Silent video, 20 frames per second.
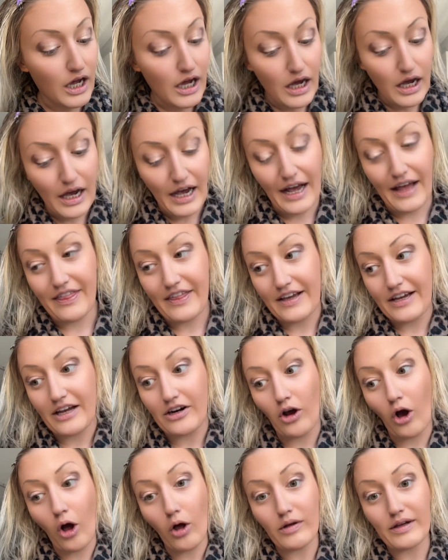I think at
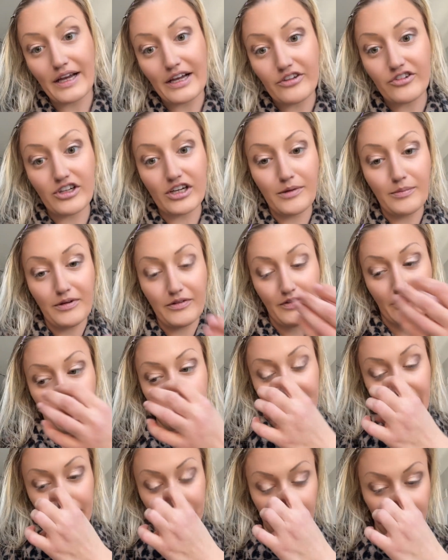all age it can be very
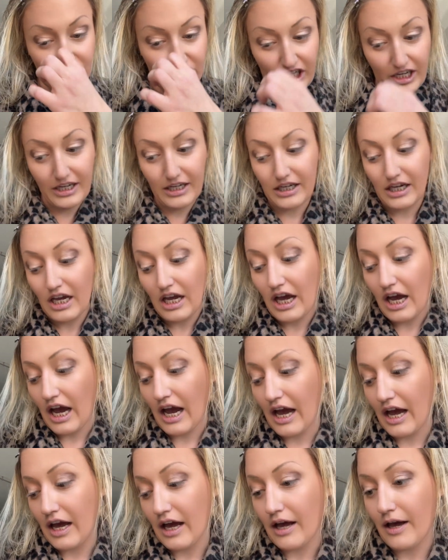damaging,
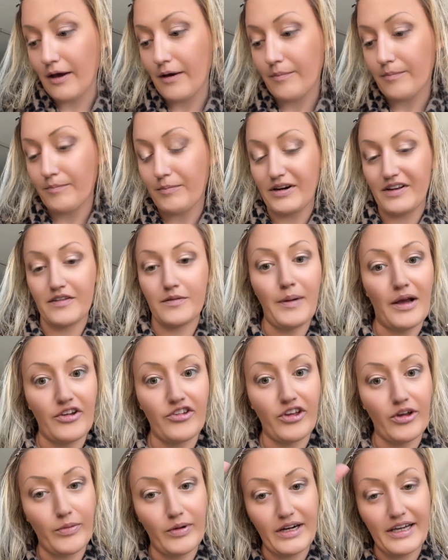but especially
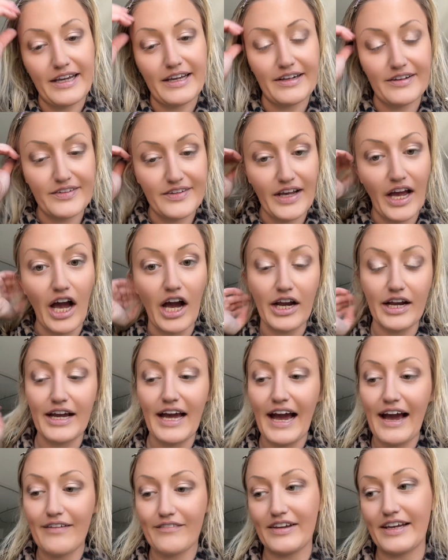when a kid is young,
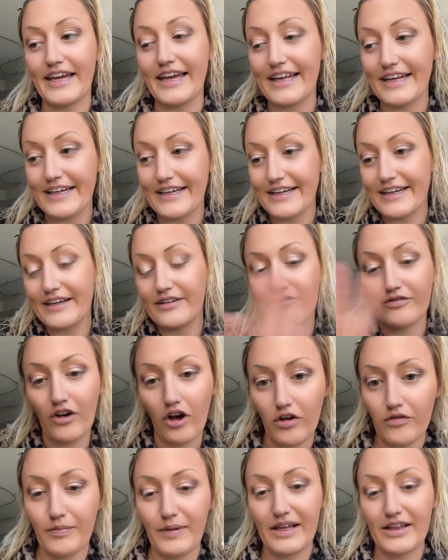having any
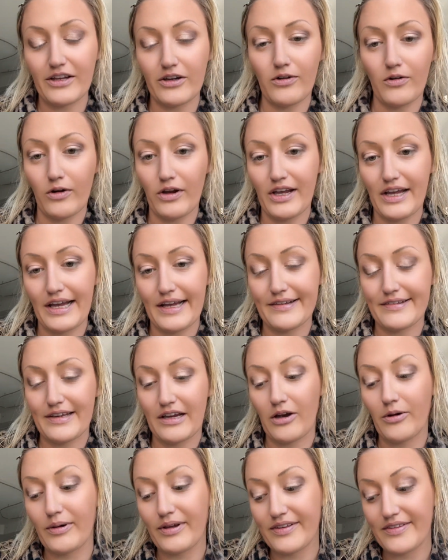involvement in the court case. I
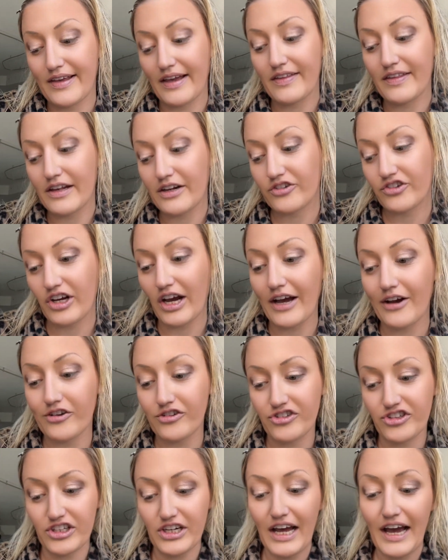always say that a child should
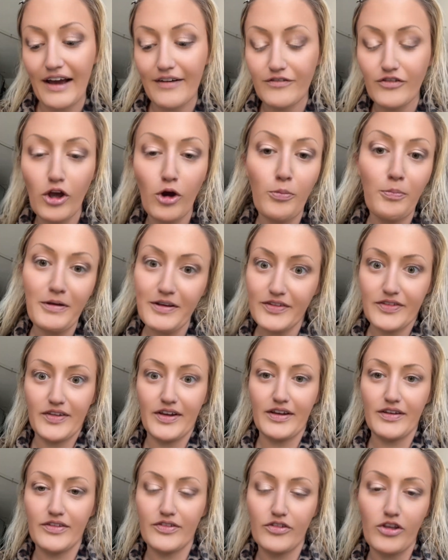have no
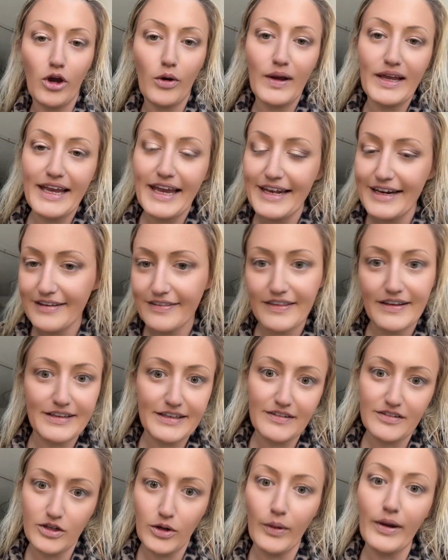business knowing anything that's
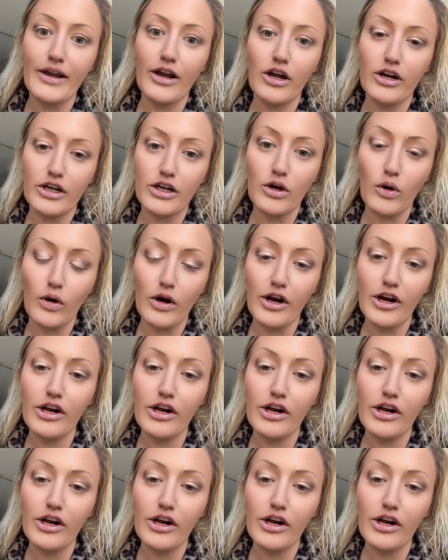going on in court.